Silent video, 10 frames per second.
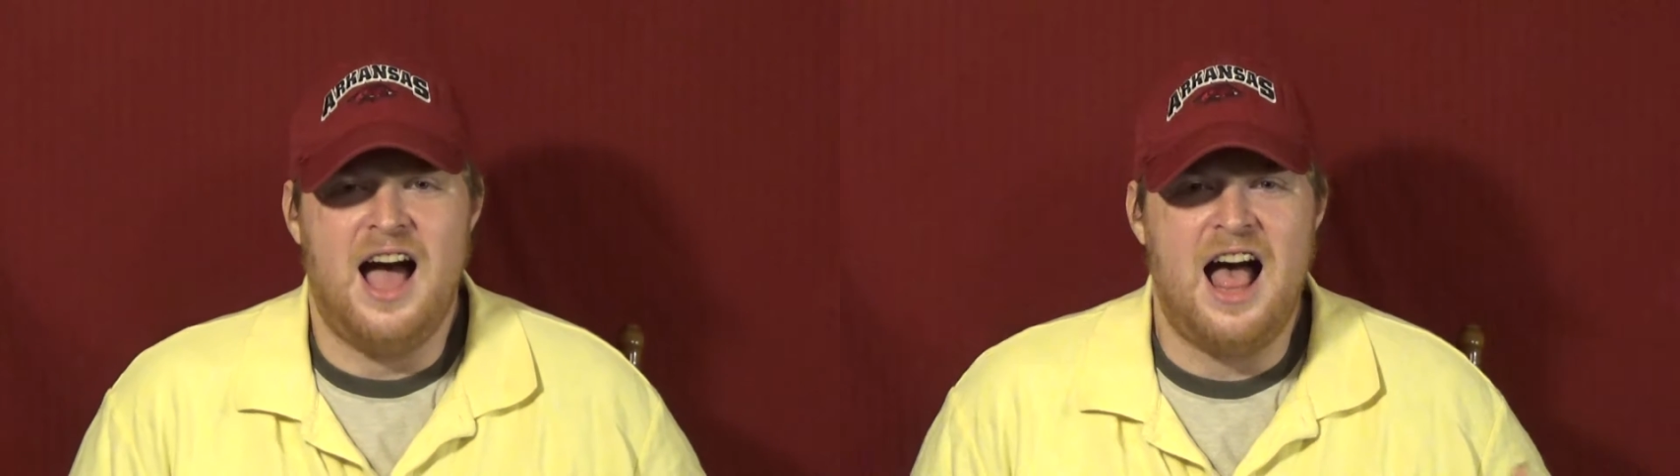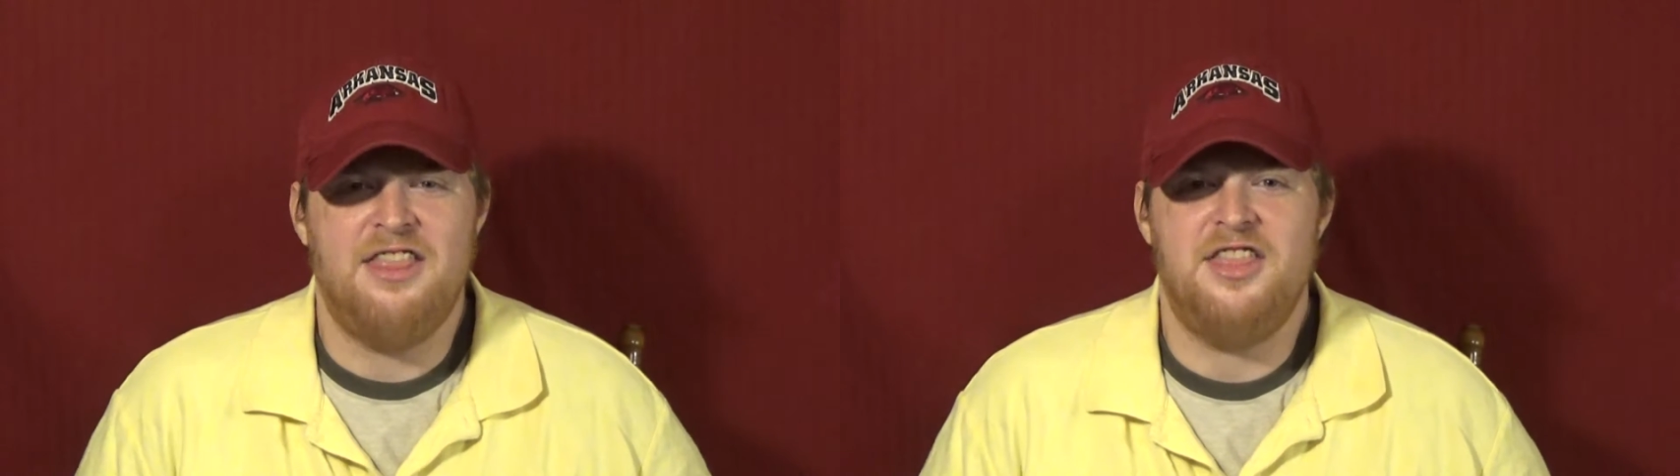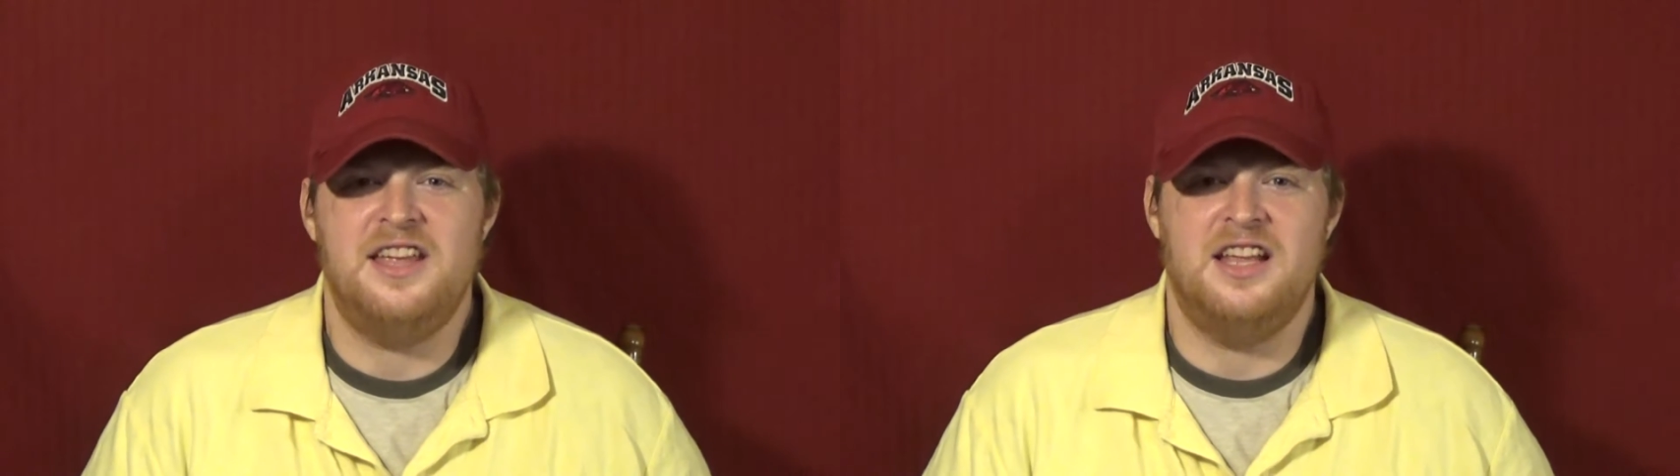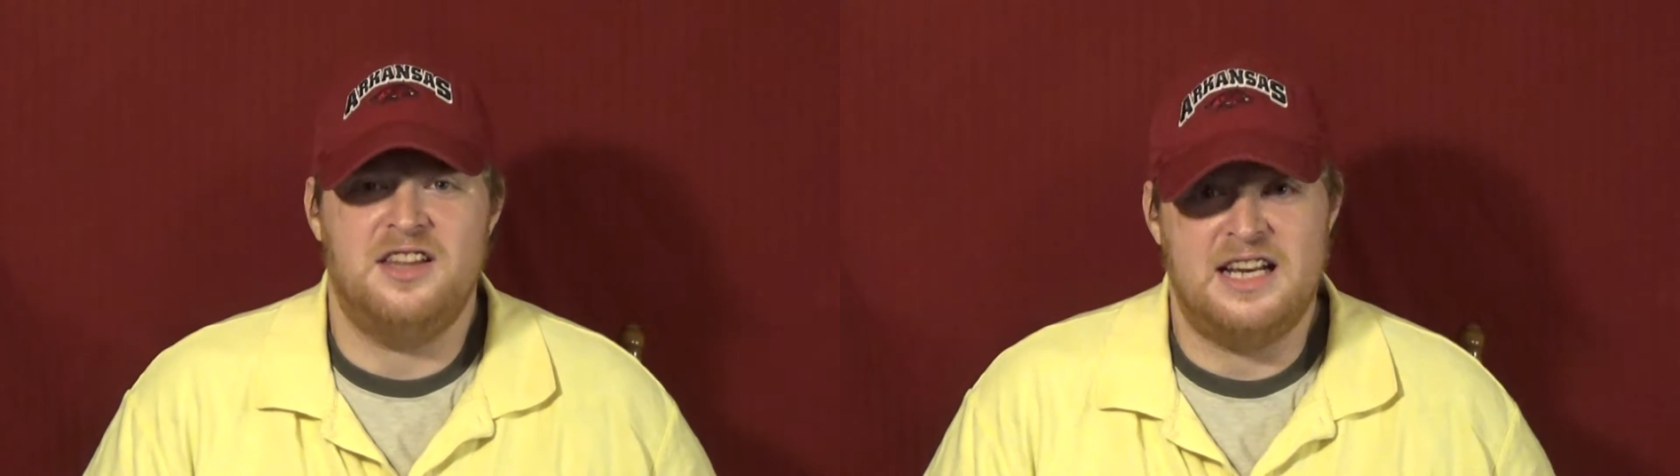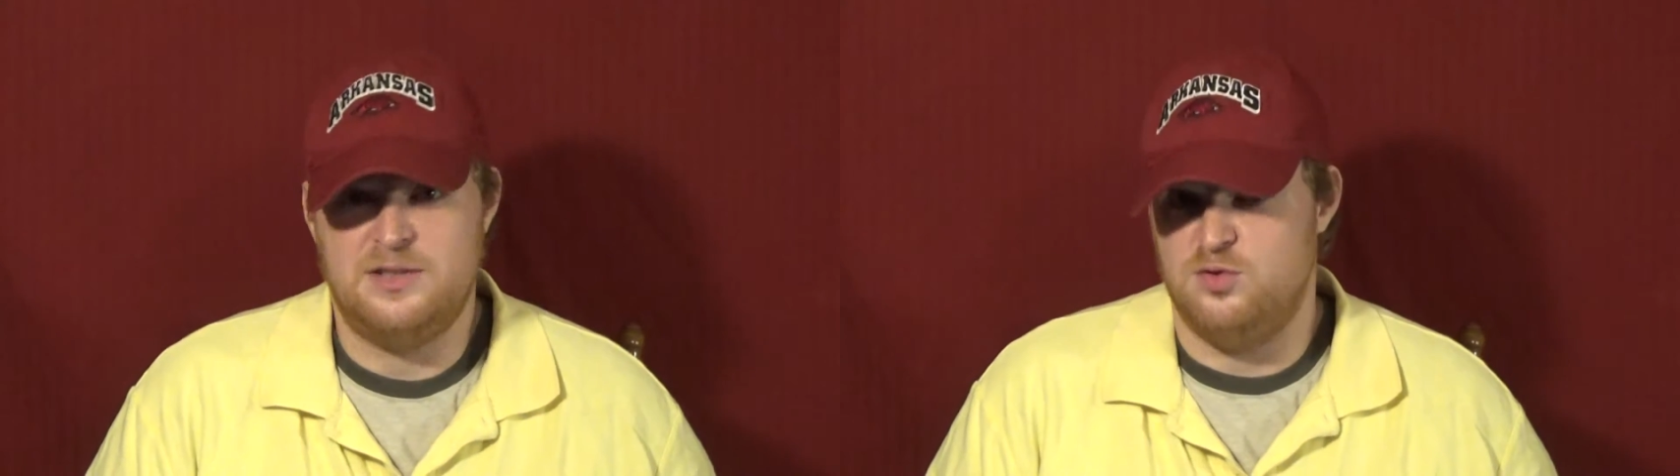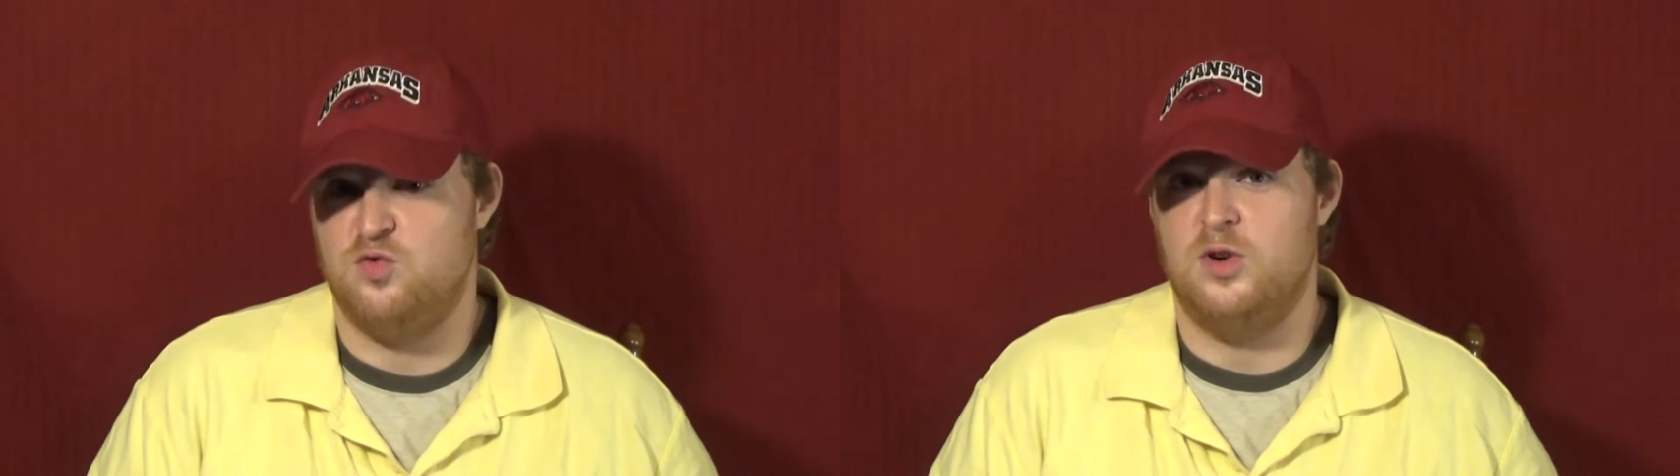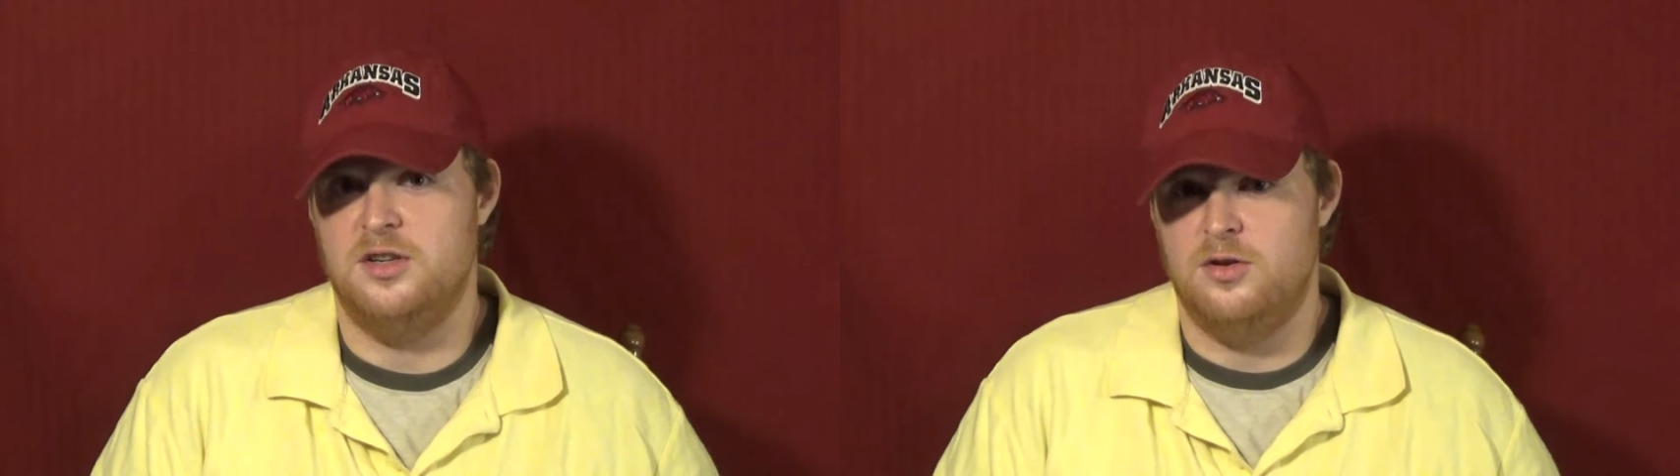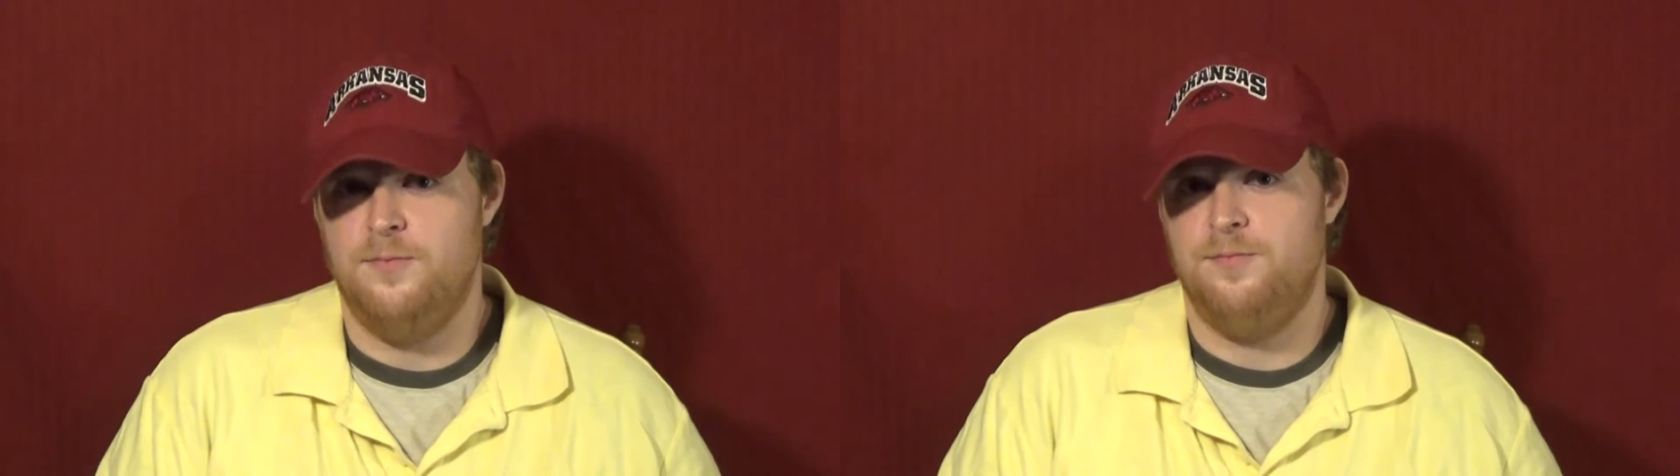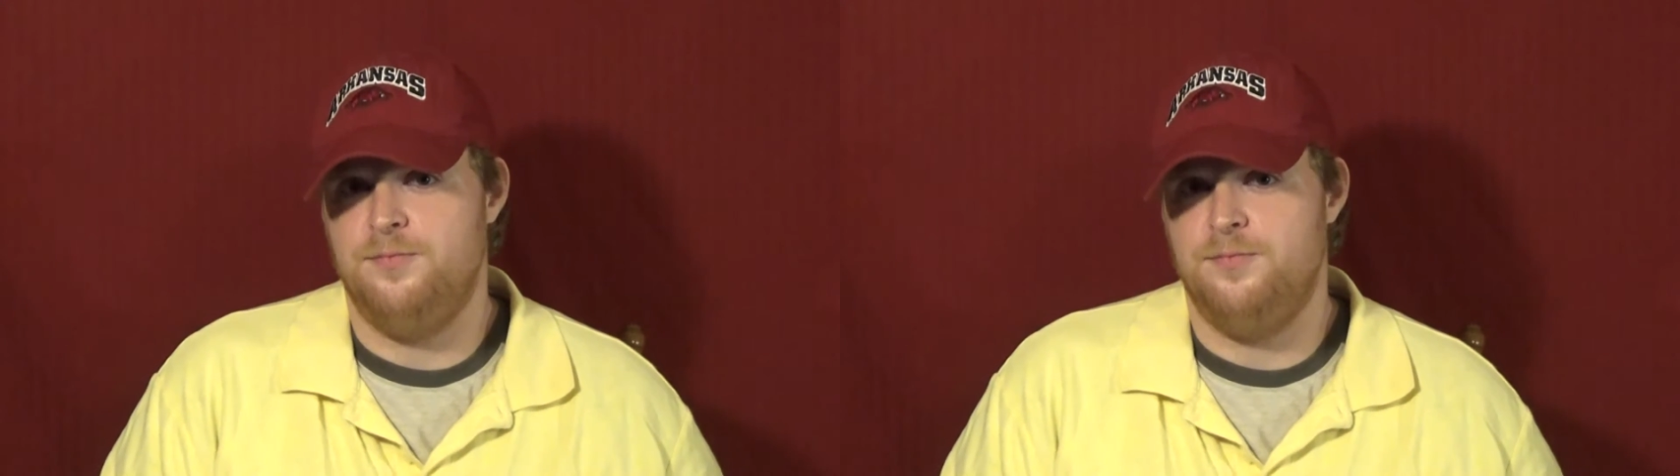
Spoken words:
I think Atlantis was real.